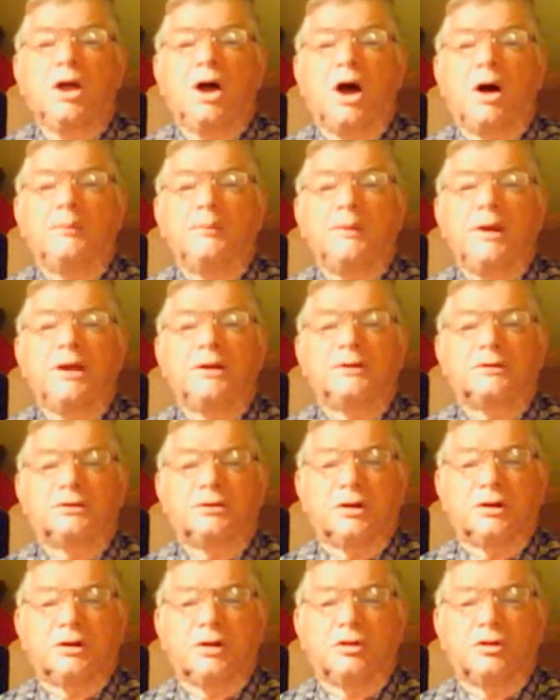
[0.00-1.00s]
A
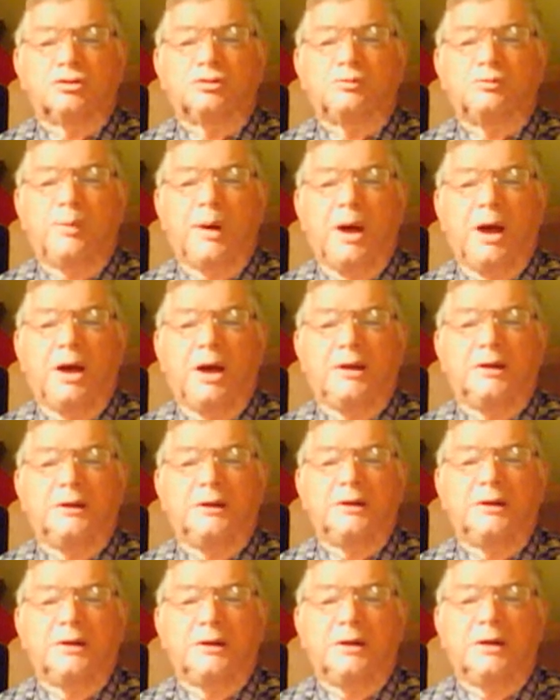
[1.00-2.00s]
man goes by
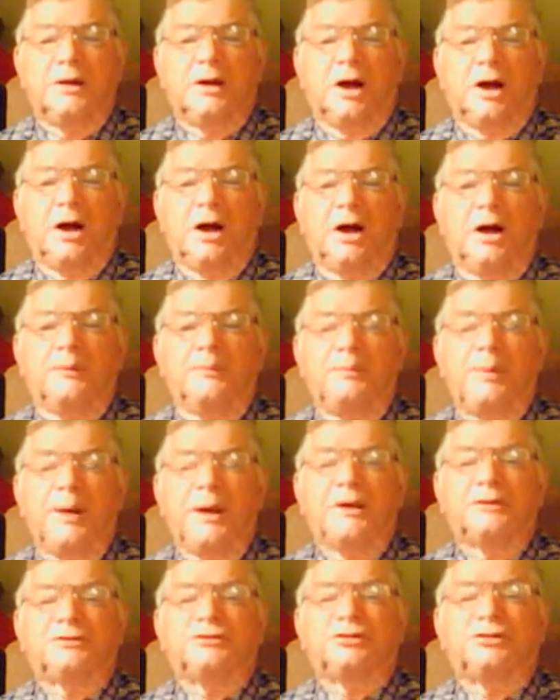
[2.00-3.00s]
and uh,
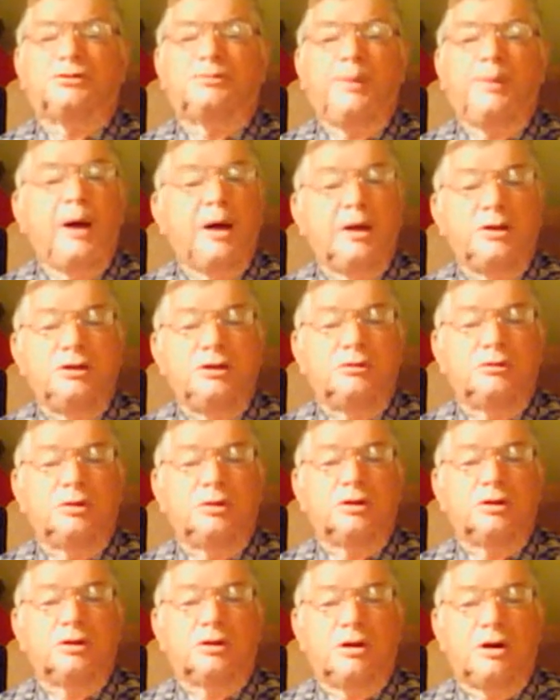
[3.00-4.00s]
passes by you
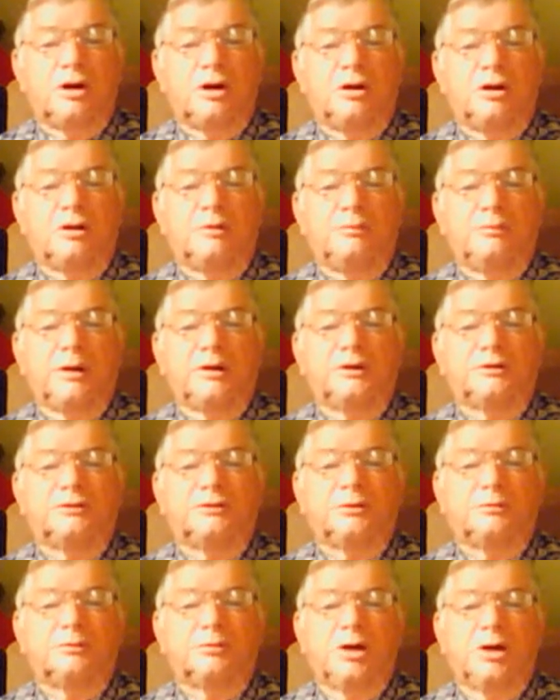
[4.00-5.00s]
in a car and makes
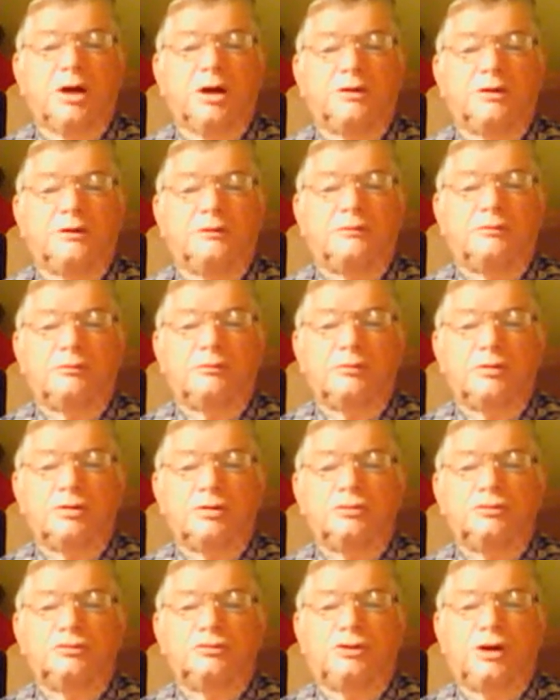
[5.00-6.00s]
some kind of
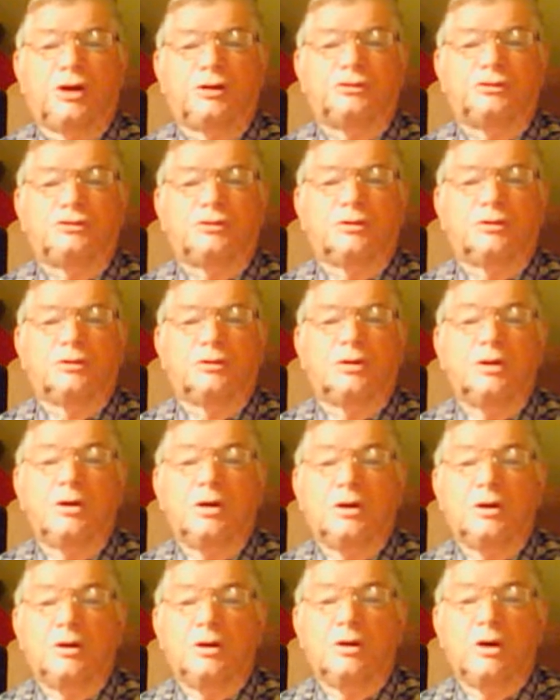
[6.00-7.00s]
rude gesture
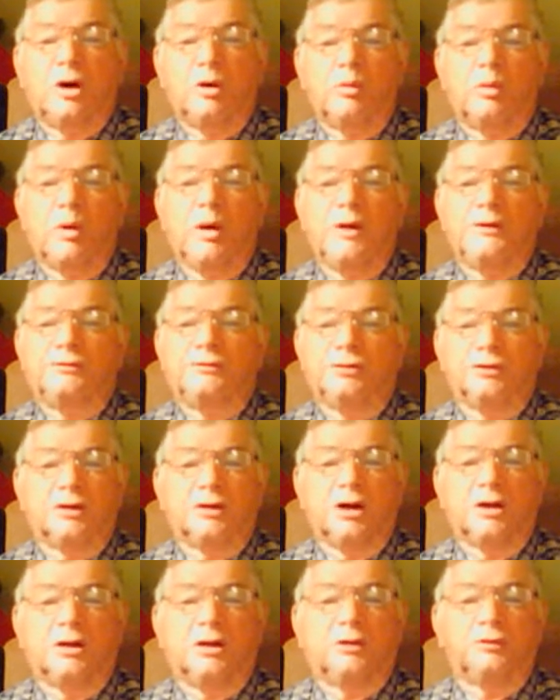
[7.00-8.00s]
or waves a
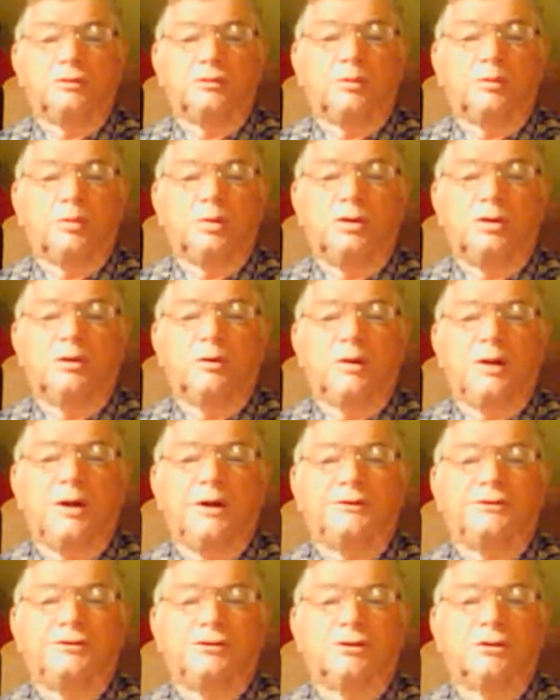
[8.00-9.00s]
gun out the window
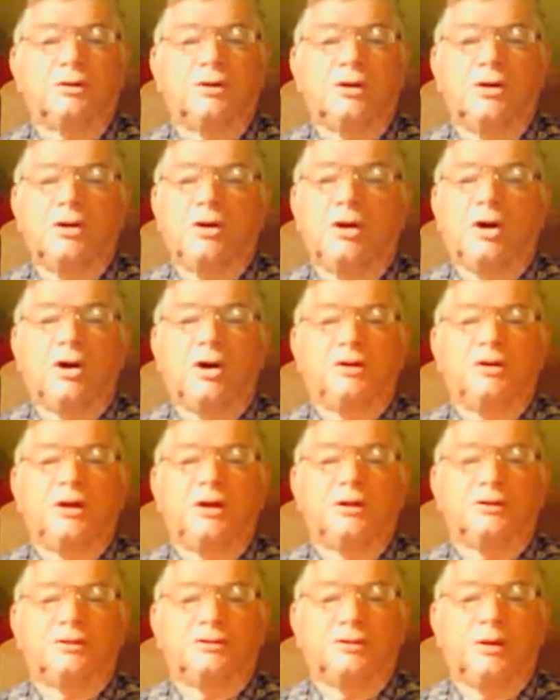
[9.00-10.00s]
at you or
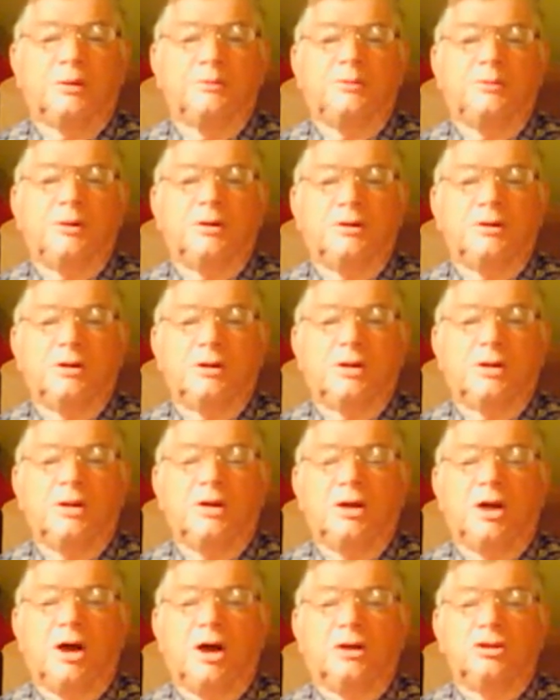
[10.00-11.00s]
does something
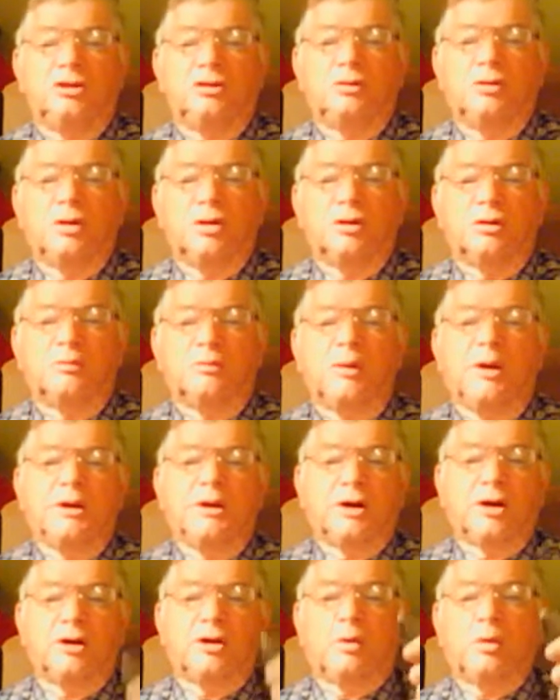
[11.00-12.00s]
are you going to
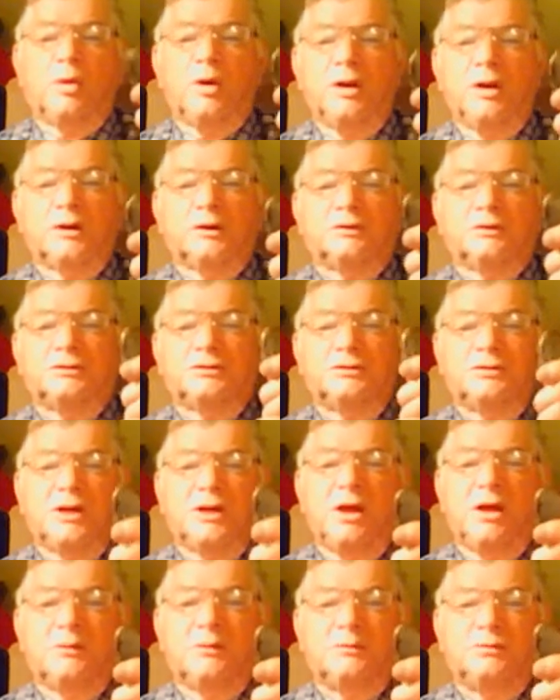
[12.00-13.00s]
make a quick,
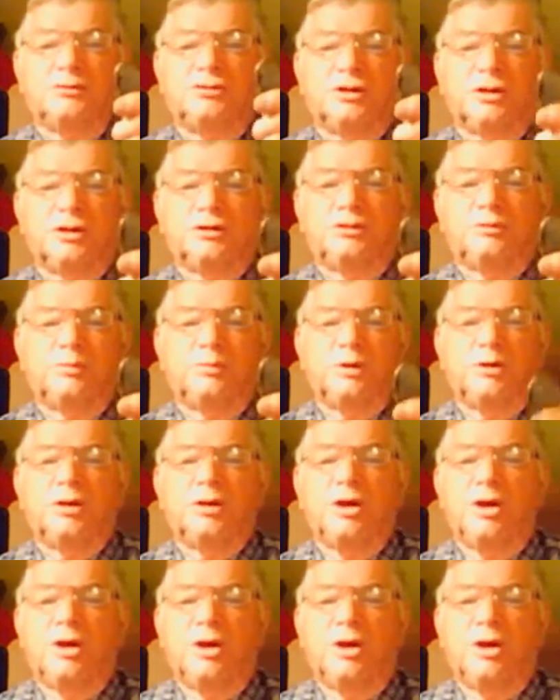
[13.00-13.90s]
snap judgment?